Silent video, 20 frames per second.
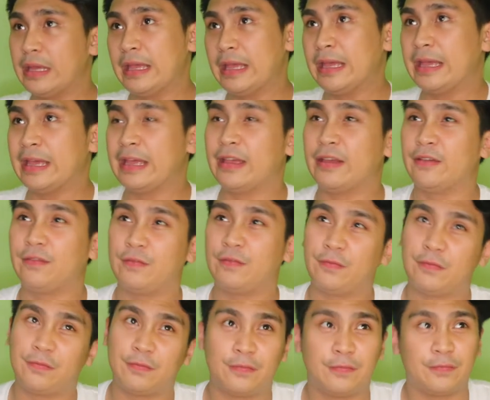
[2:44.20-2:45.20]
If,
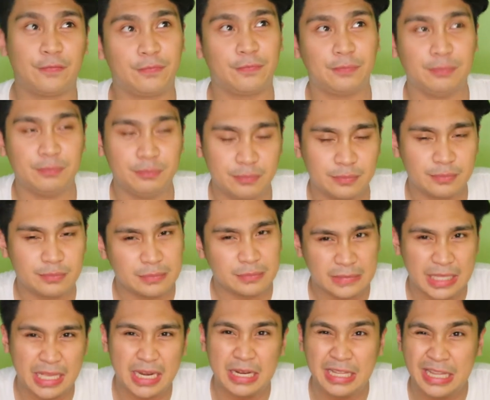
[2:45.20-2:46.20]

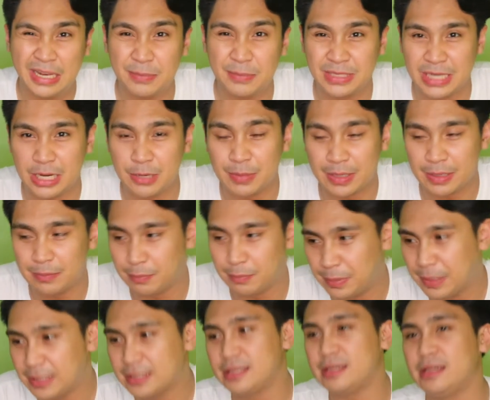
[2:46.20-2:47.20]
sana hindi naman siya maging
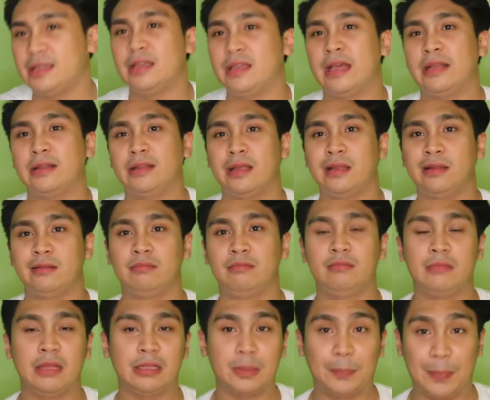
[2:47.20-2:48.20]
busy, and then
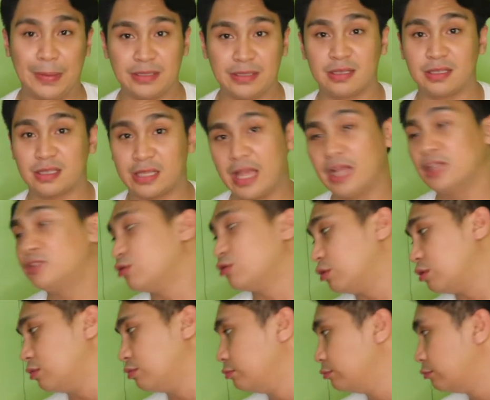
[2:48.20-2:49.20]
it depends on
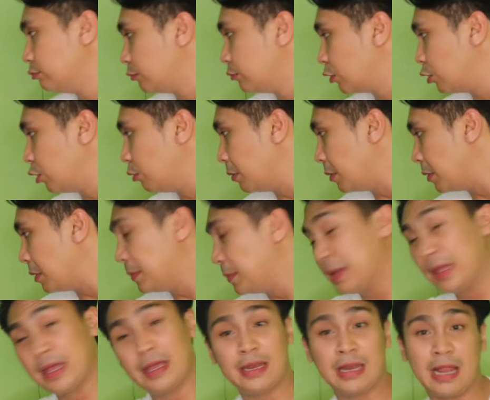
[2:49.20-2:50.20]
schedule. Kung
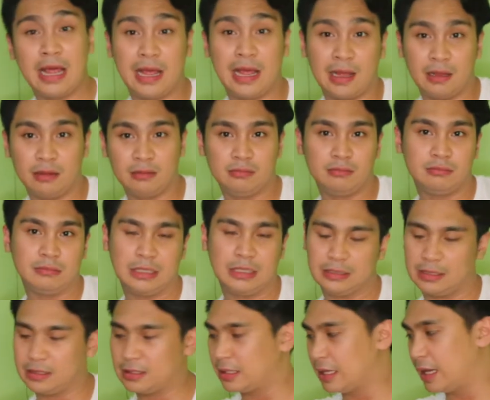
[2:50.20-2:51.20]
mabibigyan ng
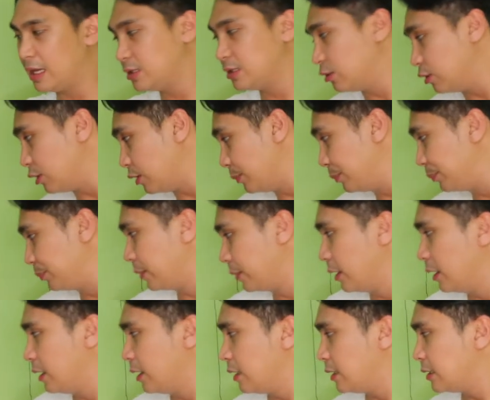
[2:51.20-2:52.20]
maganda schedule.
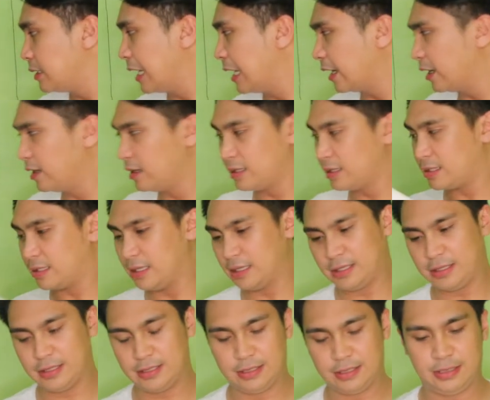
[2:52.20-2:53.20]
Second is this,